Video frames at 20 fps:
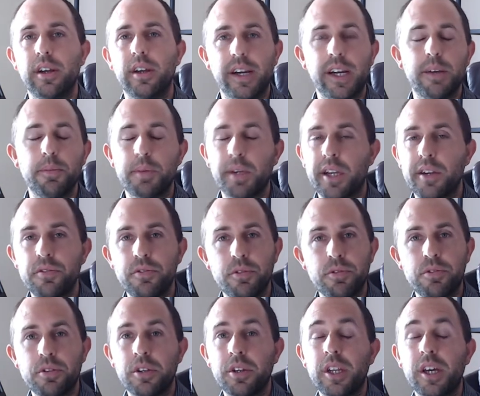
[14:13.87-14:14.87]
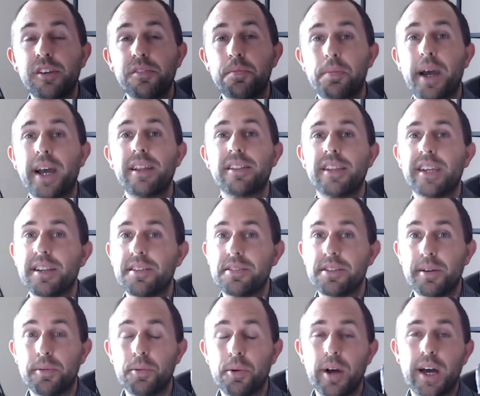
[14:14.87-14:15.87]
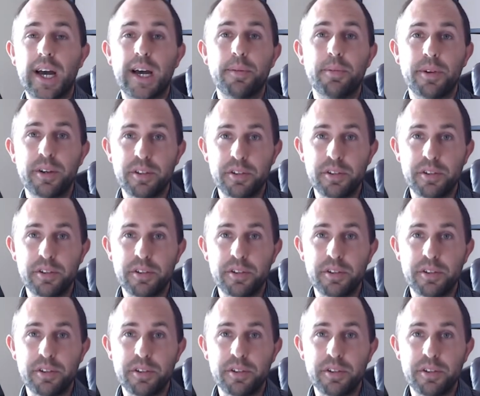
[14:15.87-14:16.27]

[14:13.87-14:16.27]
Right? Because there's enough bad things that will happen